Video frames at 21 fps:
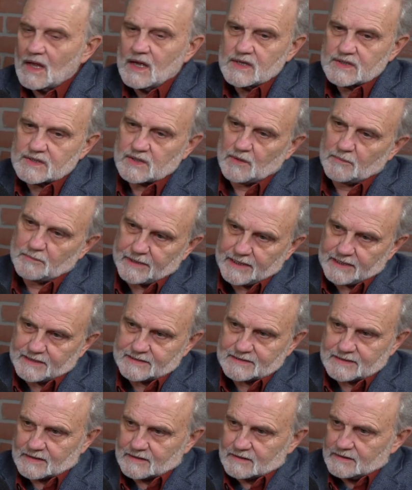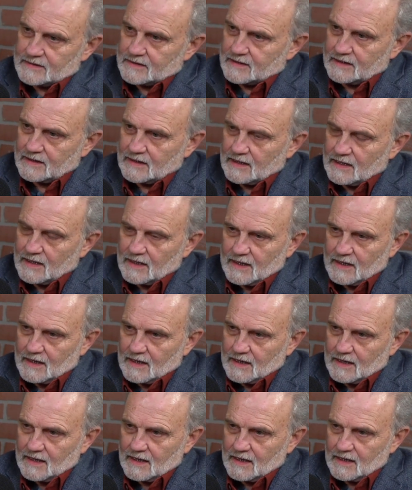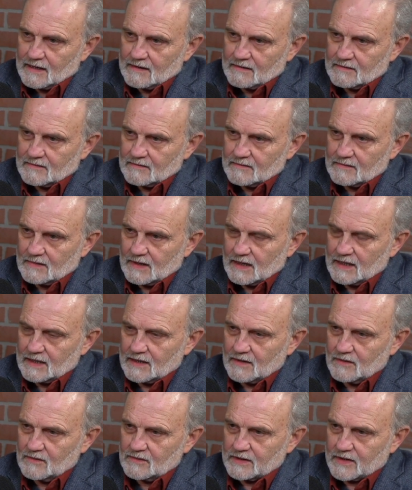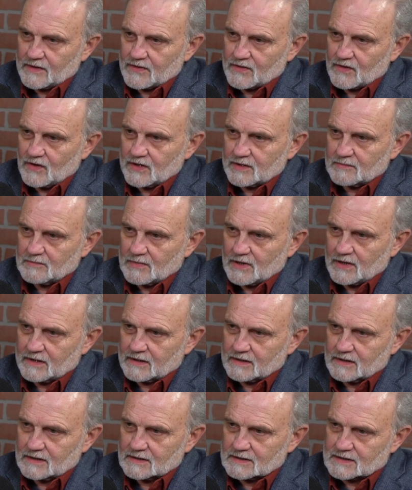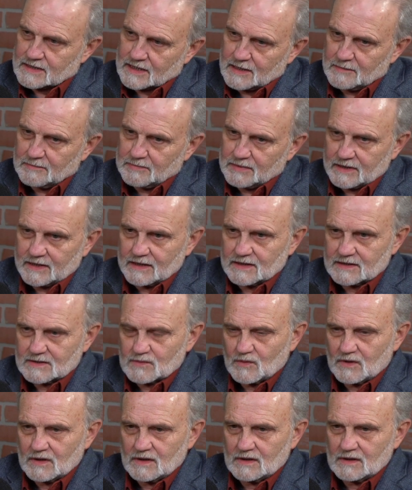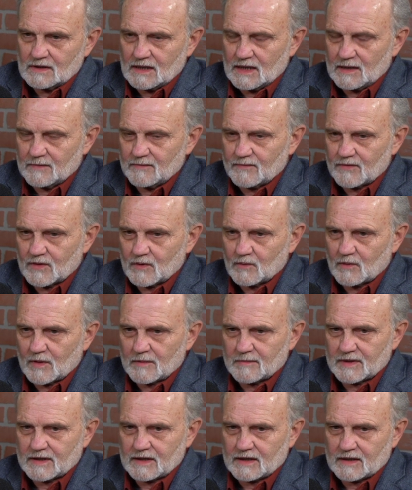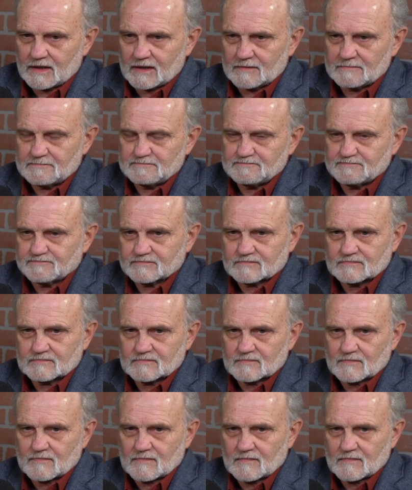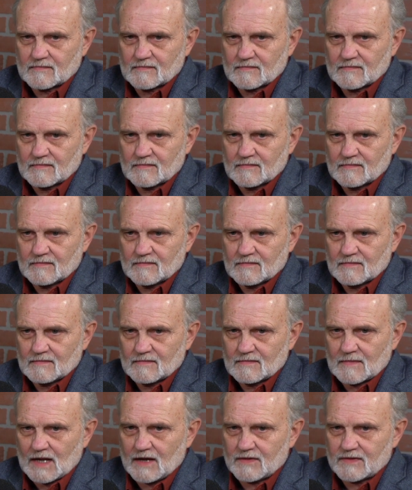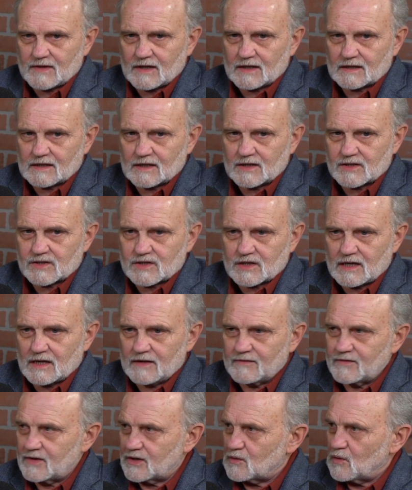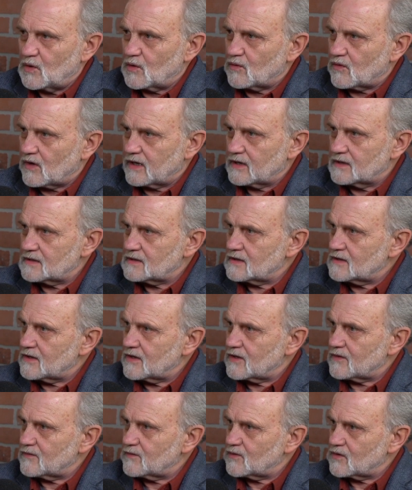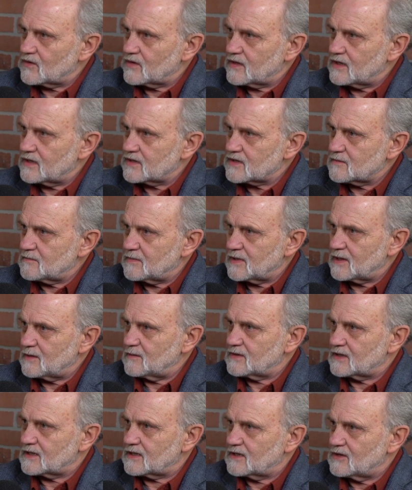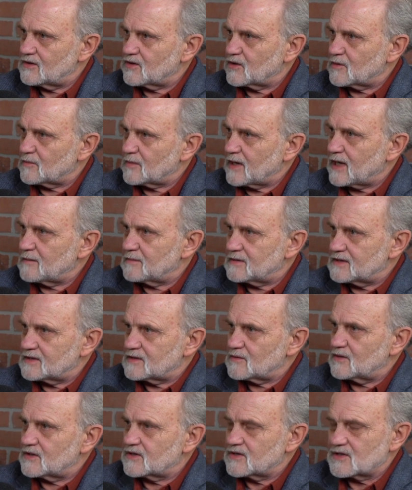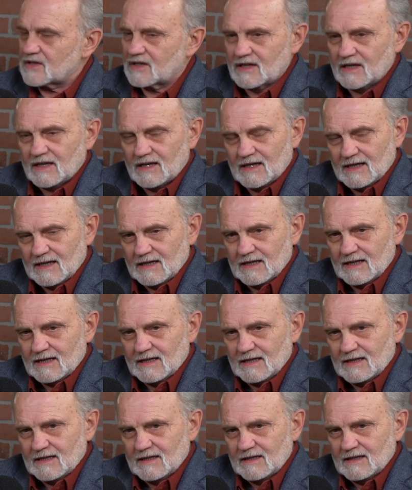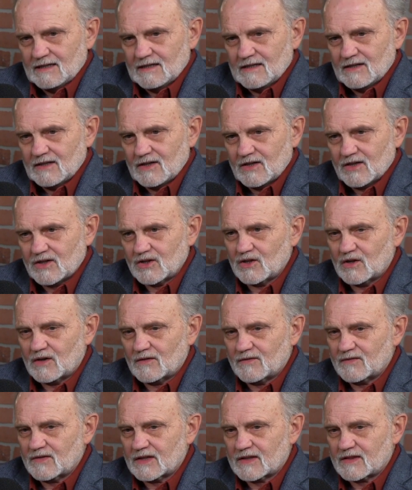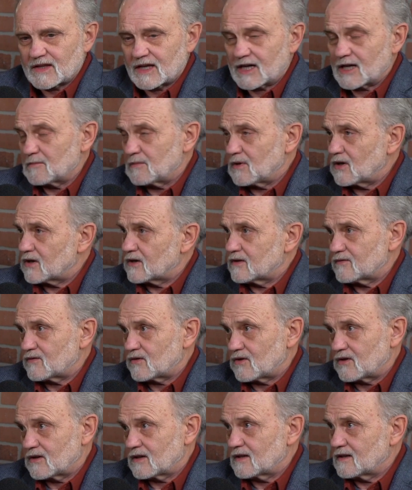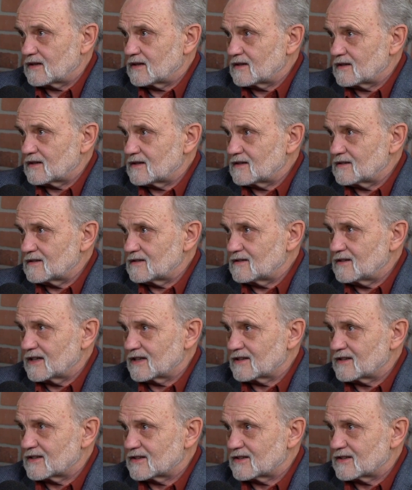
So basically, I only thought about it as deeply as, well, I'm for women and I think they should have equal rights and therefore they should be able to kill their babies, which, you know, if you think about it for any length